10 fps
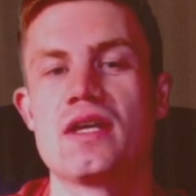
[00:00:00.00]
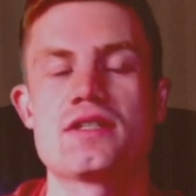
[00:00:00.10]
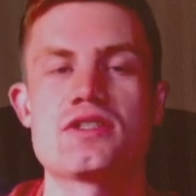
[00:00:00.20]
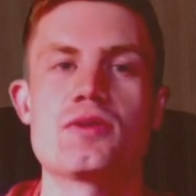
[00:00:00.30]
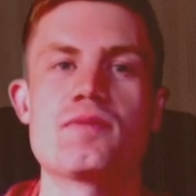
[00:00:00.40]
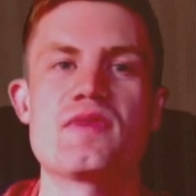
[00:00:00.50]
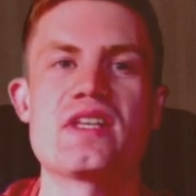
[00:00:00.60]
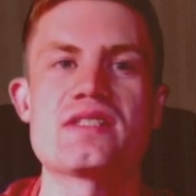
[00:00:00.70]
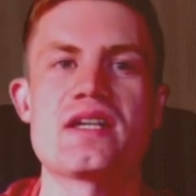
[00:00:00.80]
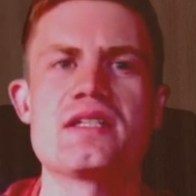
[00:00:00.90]
So
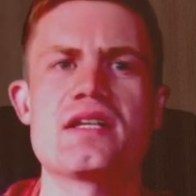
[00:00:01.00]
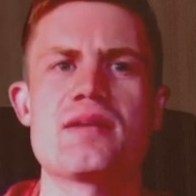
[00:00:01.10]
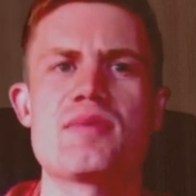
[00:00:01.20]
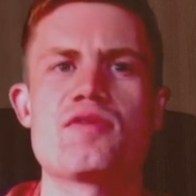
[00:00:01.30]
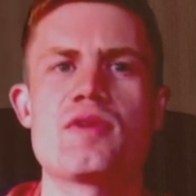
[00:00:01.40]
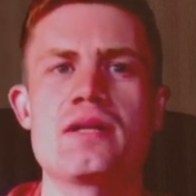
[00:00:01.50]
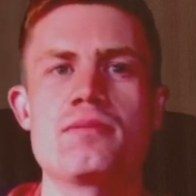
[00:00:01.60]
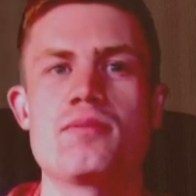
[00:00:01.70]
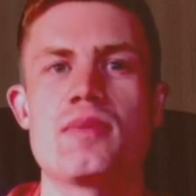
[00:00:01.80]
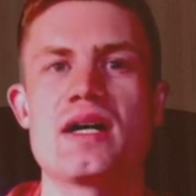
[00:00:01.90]
that's idea number
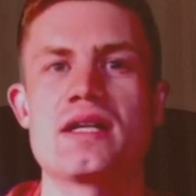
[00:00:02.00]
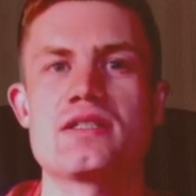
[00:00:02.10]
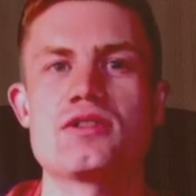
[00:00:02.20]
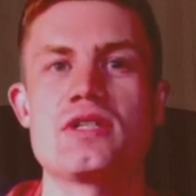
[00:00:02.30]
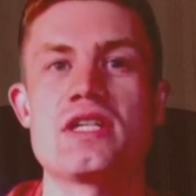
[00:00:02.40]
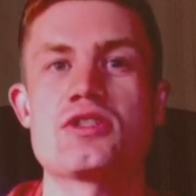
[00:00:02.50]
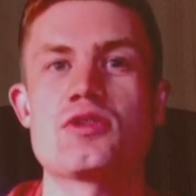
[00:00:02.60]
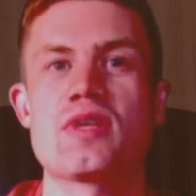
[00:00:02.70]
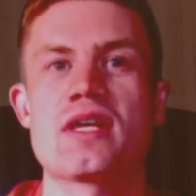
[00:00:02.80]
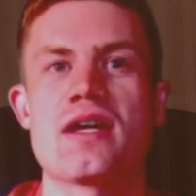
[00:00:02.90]
one, but you need to
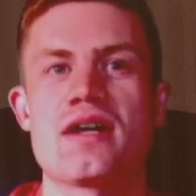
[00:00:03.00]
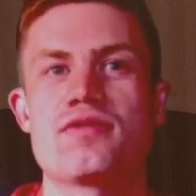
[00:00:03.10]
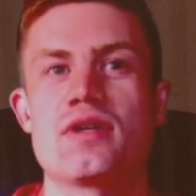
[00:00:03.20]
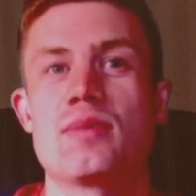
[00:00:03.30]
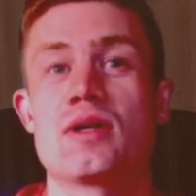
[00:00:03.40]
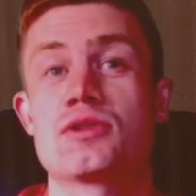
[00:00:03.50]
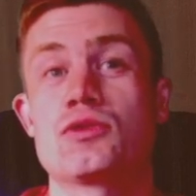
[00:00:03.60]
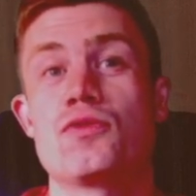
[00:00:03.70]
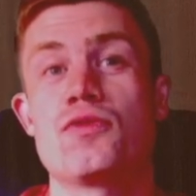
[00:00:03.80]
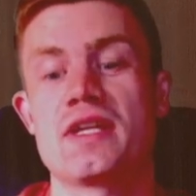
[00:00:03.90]
be careful about
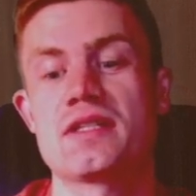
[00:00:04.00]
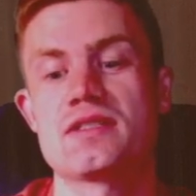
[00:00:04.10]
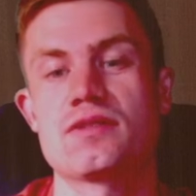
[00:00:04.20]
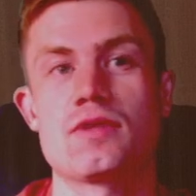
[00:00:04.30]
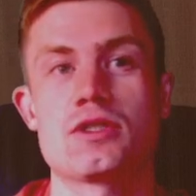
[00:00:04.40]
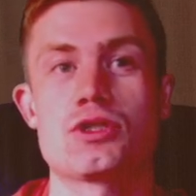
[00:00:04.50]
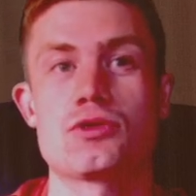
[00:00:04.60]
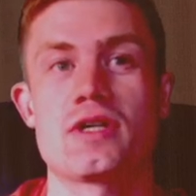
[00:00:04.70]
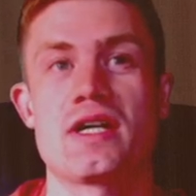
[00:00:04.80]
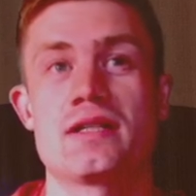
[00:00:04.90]
two things which you
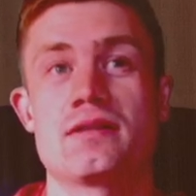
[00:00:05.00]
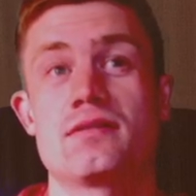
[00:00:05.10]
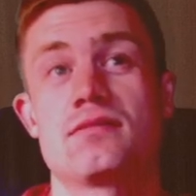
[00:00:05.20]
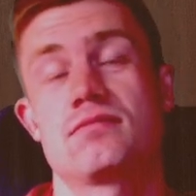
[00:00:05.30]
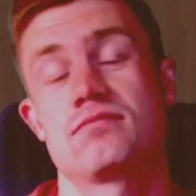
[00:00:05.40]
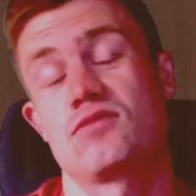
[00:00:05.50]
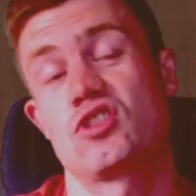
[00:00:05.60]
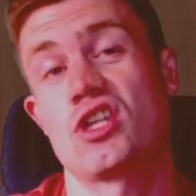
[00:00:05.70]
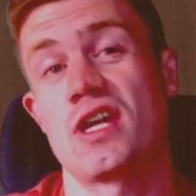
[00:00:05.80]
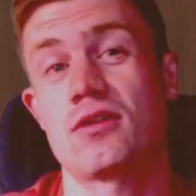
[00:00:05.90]
can
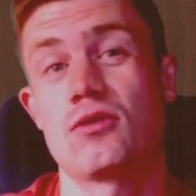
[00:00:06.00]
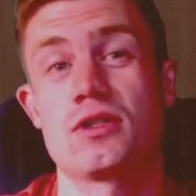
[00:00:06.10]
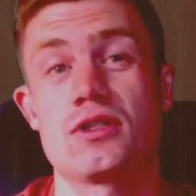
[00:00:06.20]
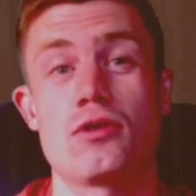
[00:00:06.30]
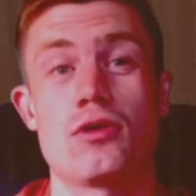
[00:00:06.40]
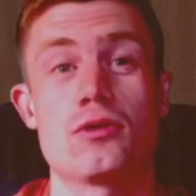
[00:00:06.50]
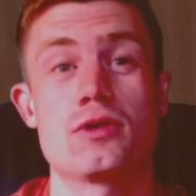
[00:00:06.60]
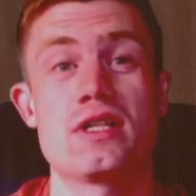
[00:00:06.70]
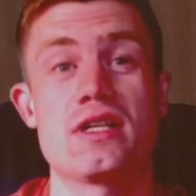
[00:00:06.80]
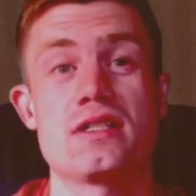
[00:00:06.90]
check on your
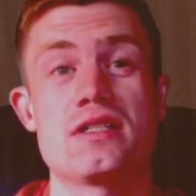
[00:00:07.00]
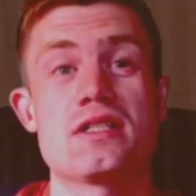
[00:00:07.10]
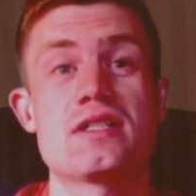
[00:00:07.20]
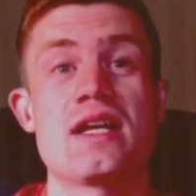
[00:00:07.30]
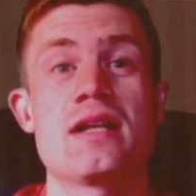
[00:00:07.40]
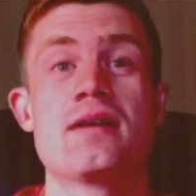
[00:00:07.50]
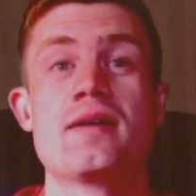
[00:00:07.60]
own in detail.